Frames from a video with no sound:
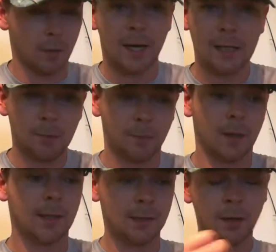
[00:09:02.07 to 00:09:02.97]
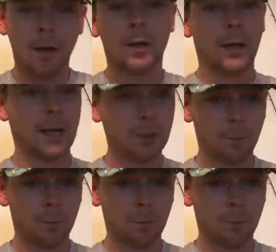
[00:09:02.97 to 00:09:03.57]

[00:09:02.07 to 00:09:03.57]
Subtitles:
We're at the bridge, catching